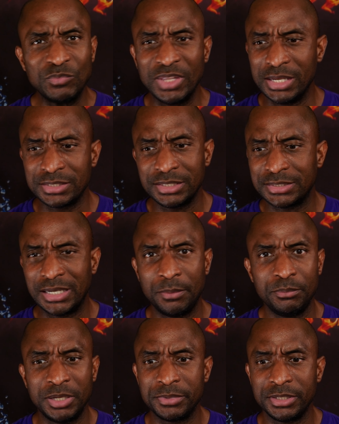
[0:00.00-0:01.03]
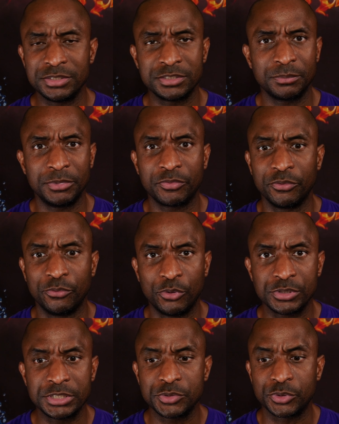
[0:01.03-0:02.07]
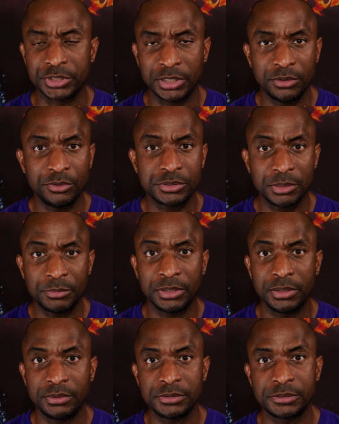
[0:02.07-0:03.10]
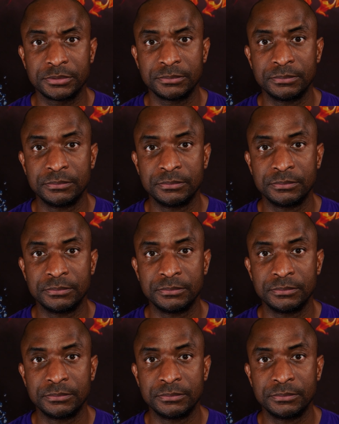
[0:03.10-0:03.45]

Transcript: Isn't it time maybe listen to some different voices who are telling you something else?